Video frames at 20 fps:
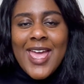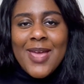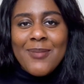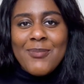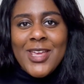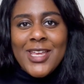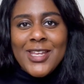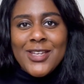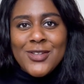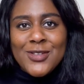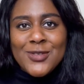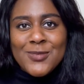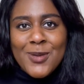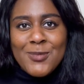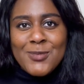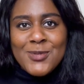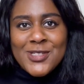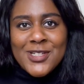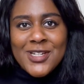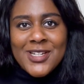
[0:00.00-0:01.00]
MA
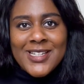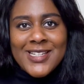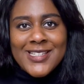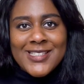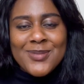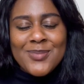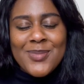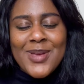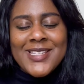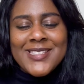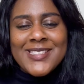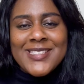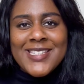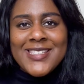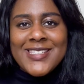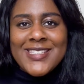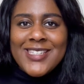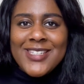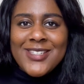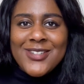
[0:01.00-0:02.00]
Newspaper Journalism at
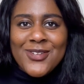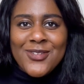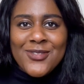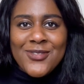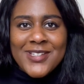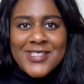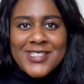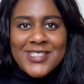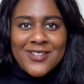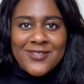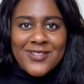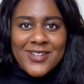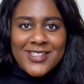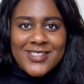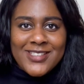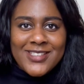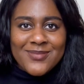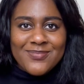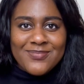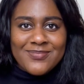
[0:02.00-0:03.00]
City University of
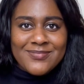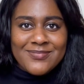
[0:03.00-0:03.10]
London.